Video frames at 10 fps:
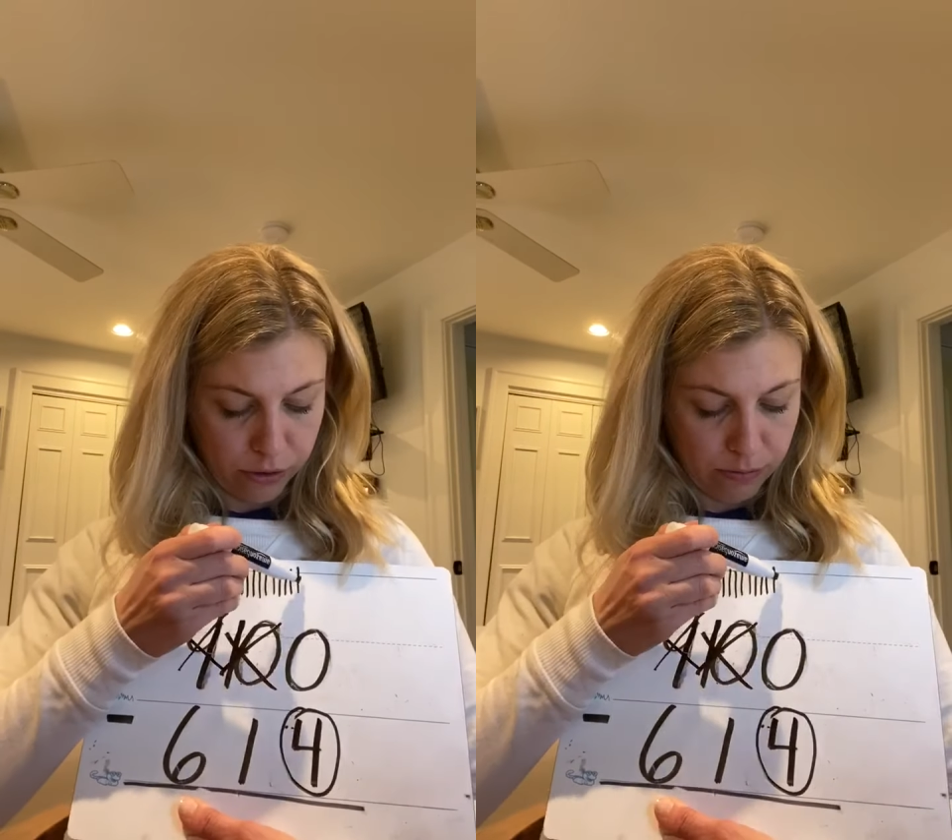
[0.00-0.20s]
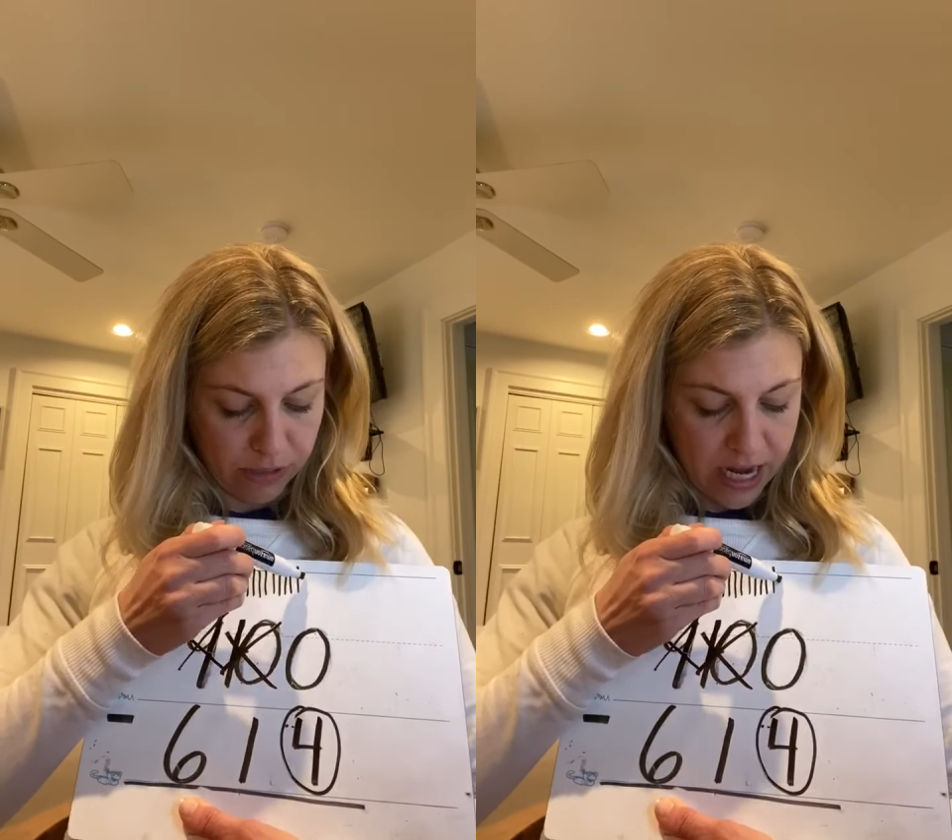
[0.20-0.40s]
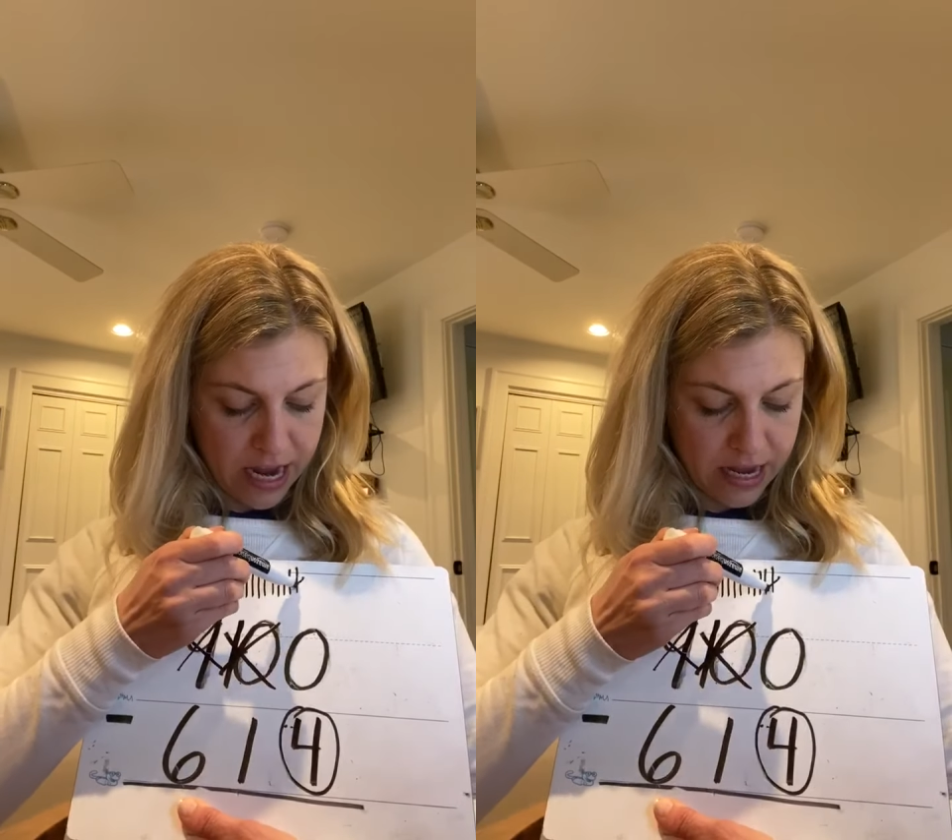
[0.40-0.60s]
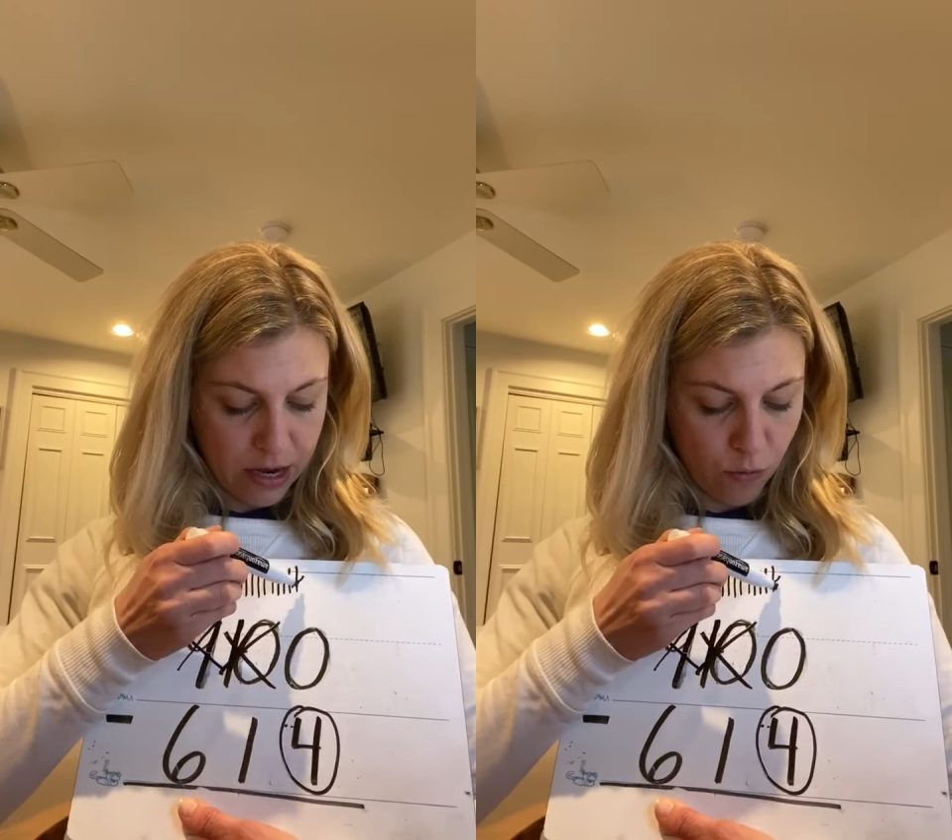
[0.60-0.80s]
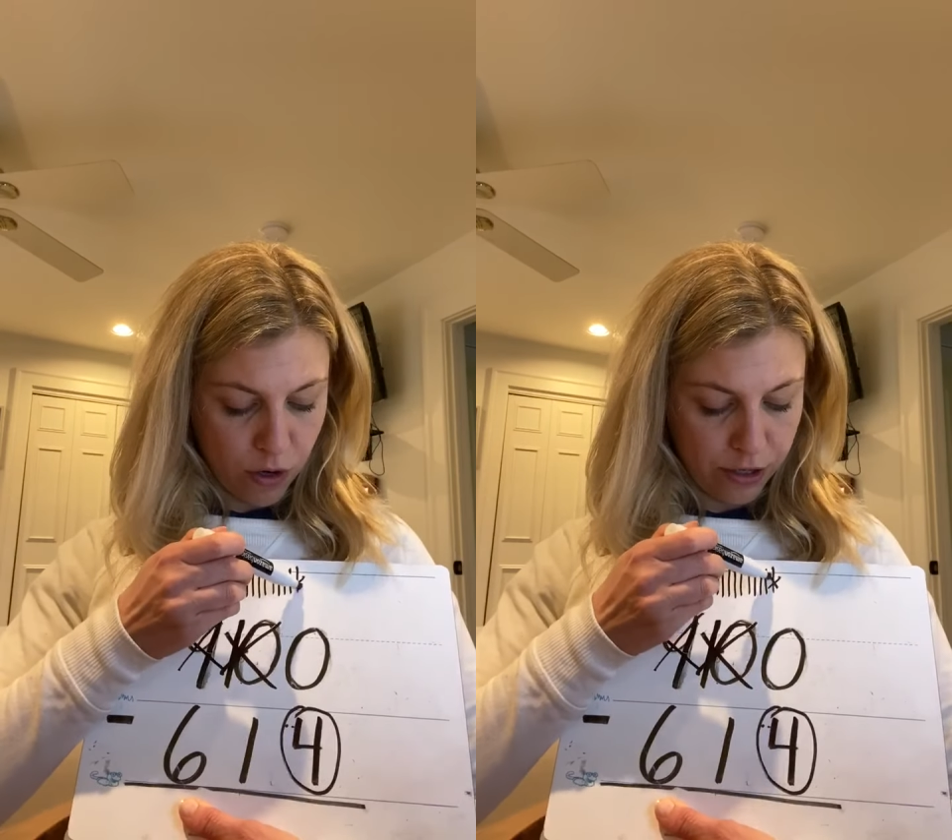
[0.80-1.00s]
So I'm
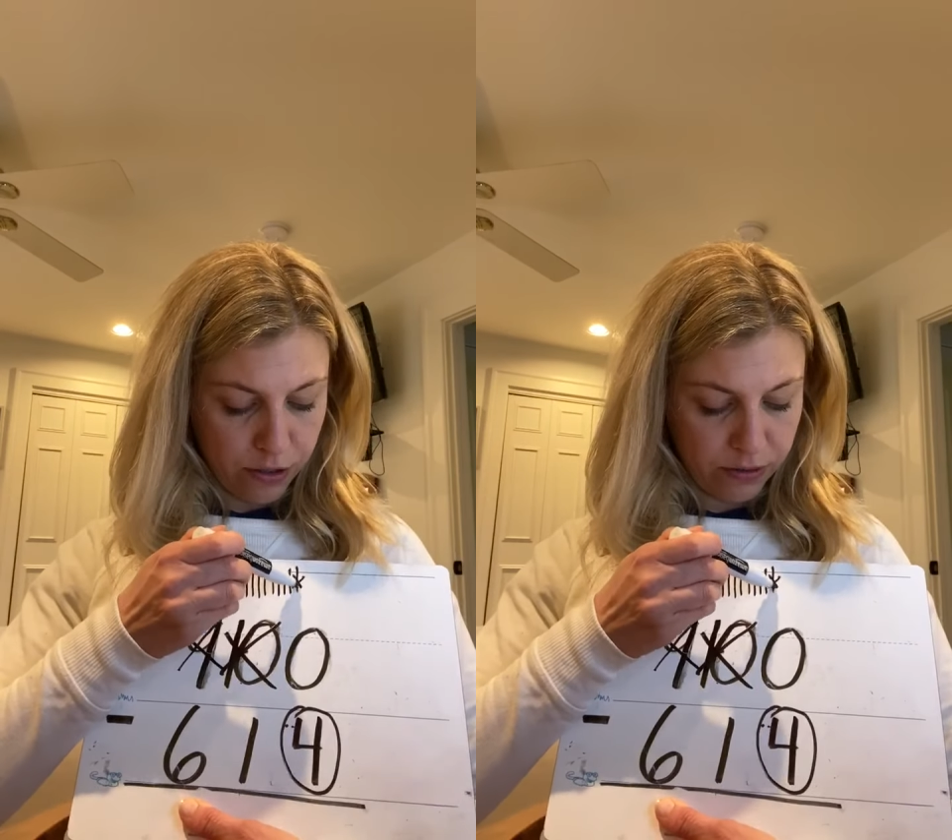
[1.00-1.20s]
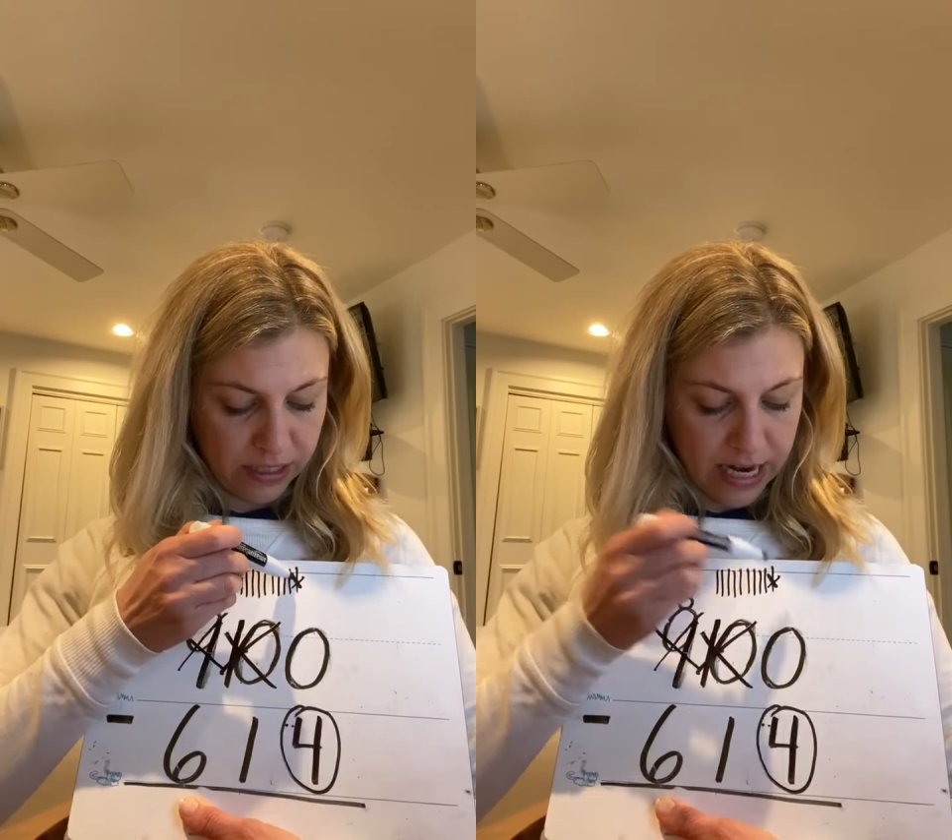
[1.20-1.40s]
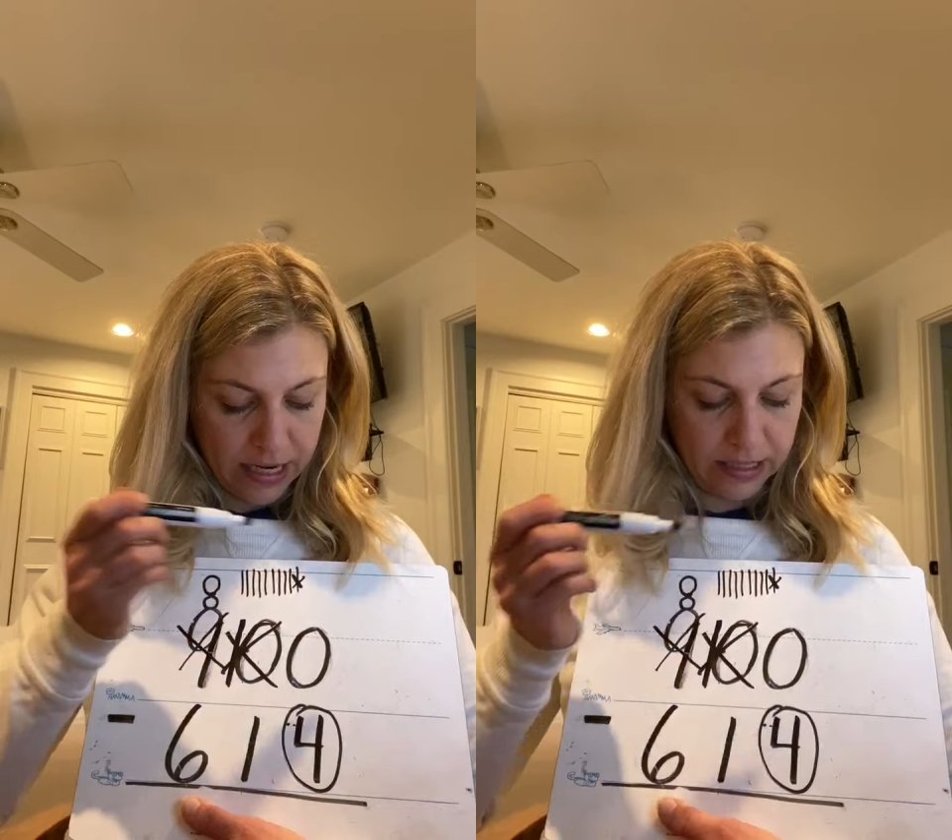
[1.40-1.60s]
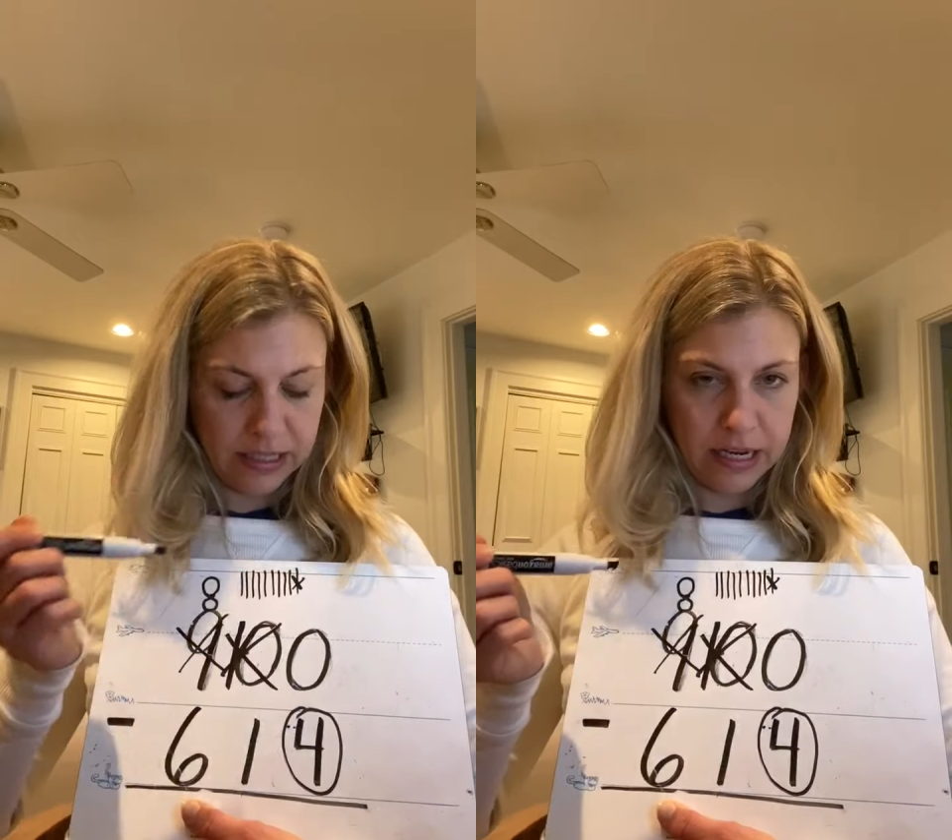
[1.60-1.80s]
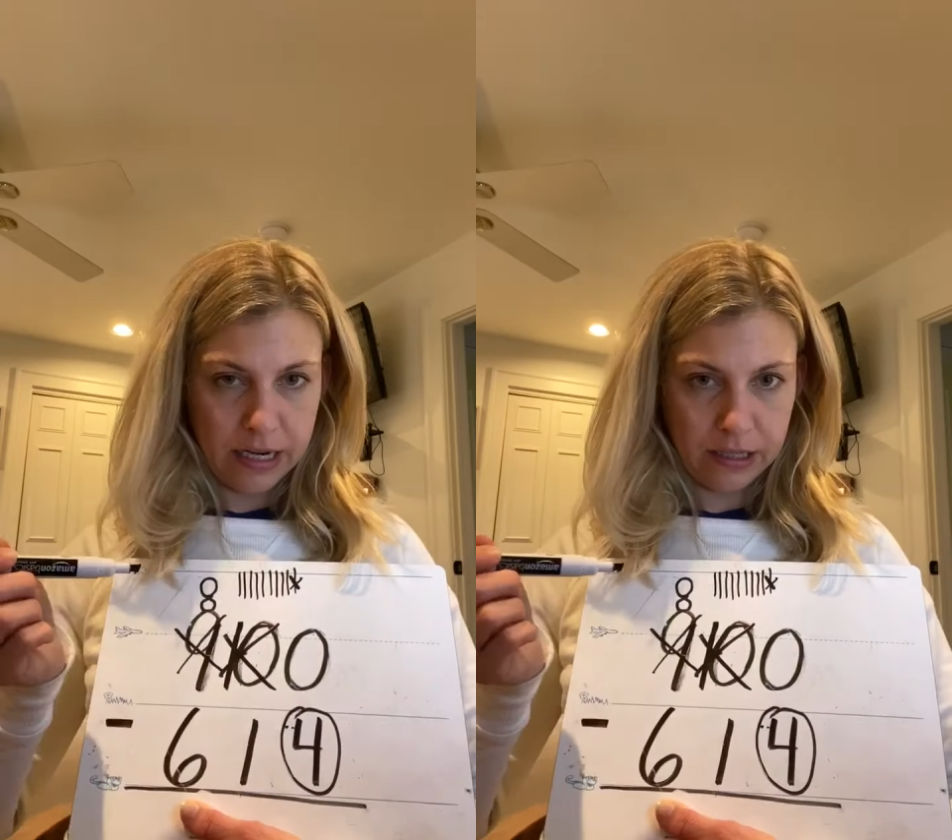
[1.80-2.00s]
taking one of those 10
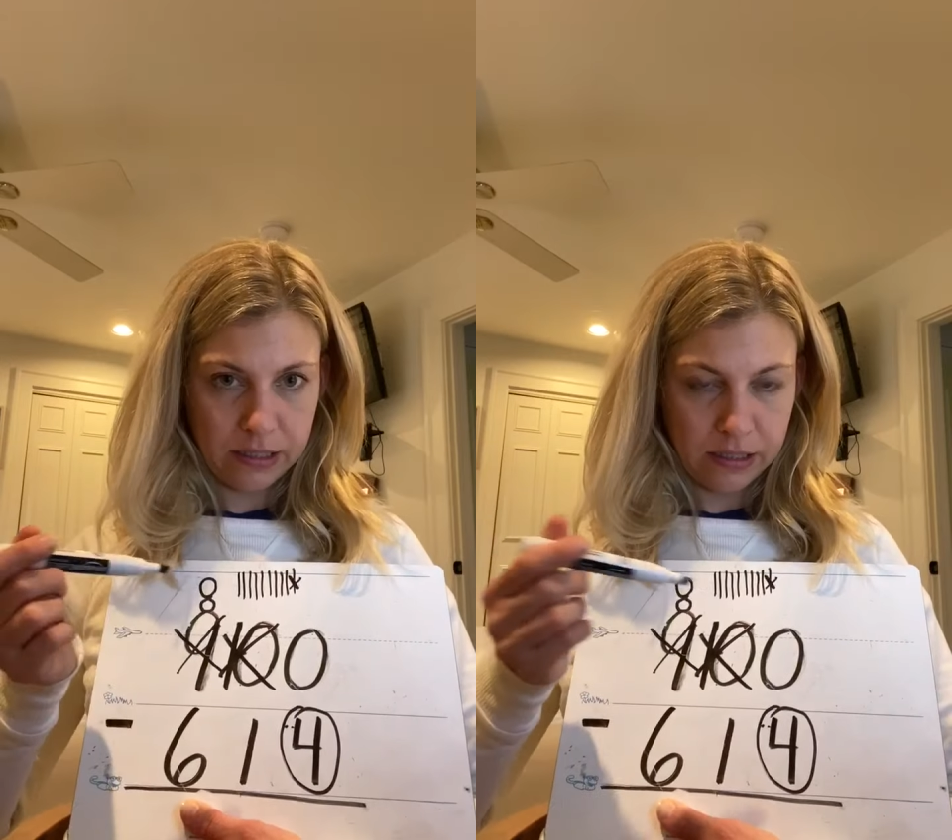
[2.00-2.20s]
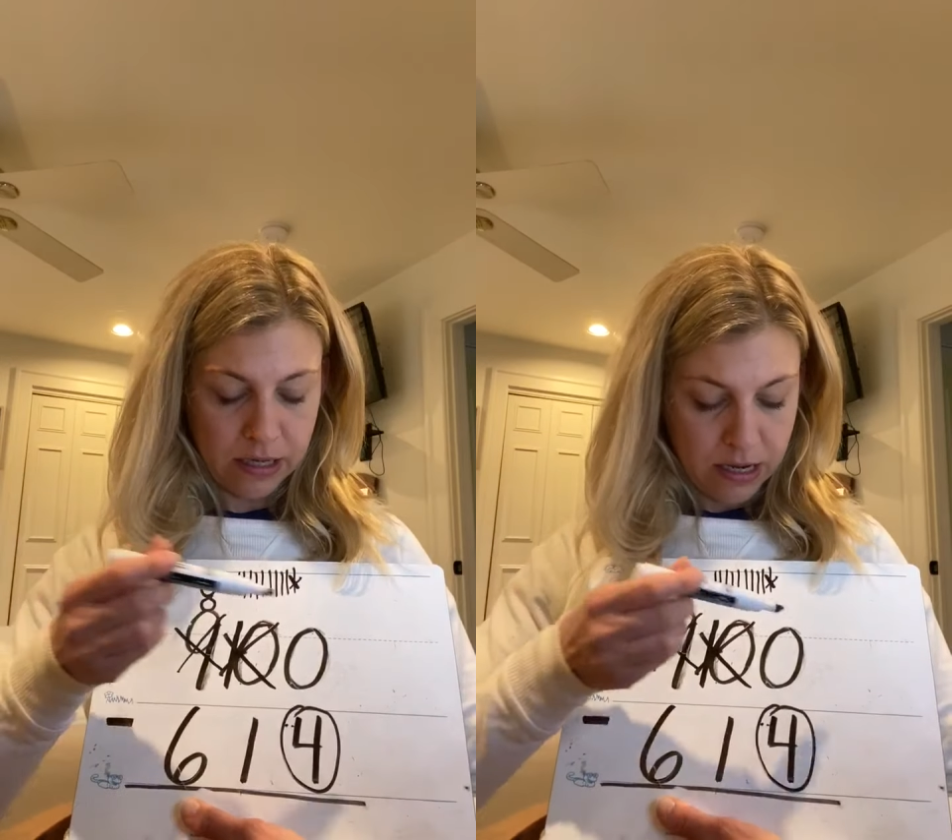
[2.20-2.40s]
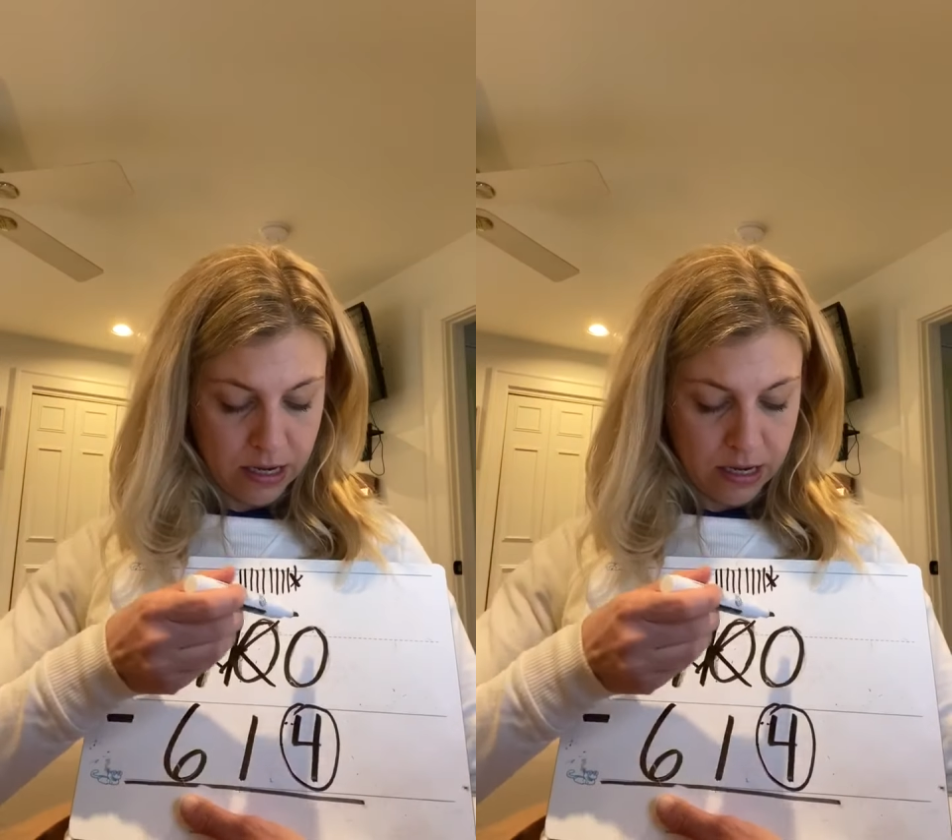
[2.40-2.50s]
sticks